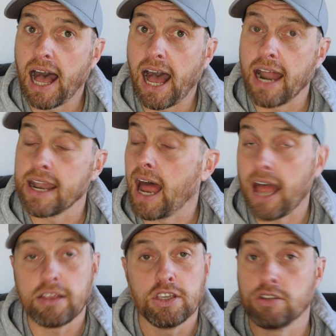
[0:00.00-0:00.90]
And
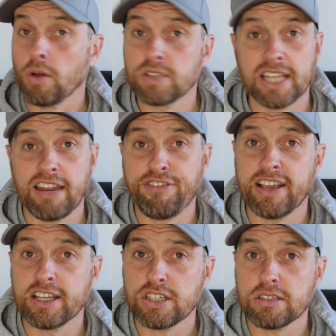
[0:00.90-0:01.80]
you don't see any
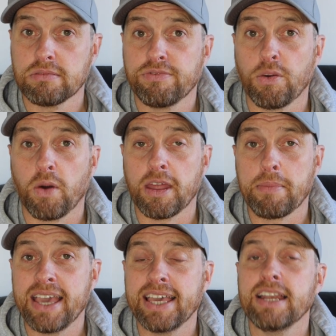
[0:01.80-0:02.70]
figures for what they're
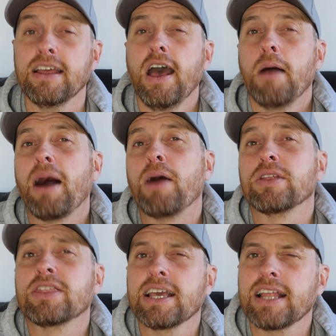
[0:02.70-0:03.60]
making, but I
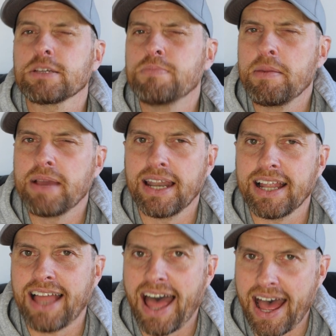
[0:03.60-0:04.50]
would think that's maybe a
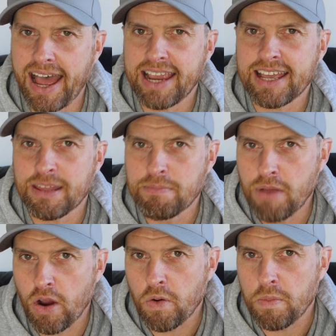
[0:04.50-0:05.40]
little high at the
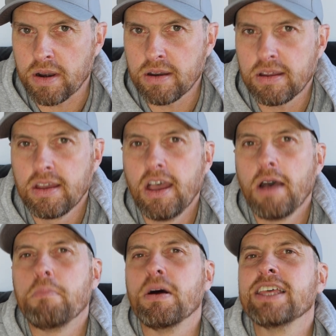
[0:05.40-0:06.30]
moment.
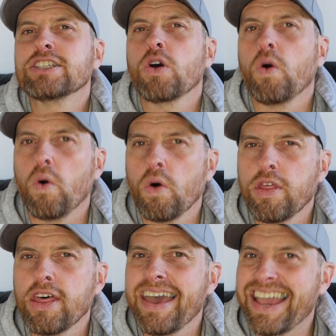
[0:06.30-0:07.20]
But there's
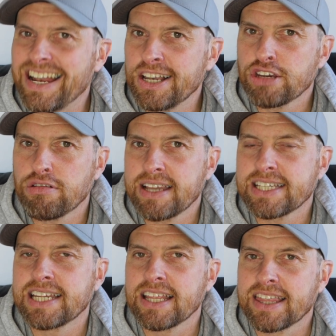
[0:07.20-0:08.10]
other
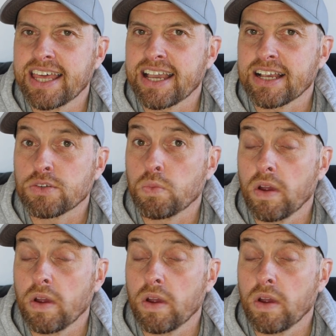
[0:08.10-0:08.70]
interesting things.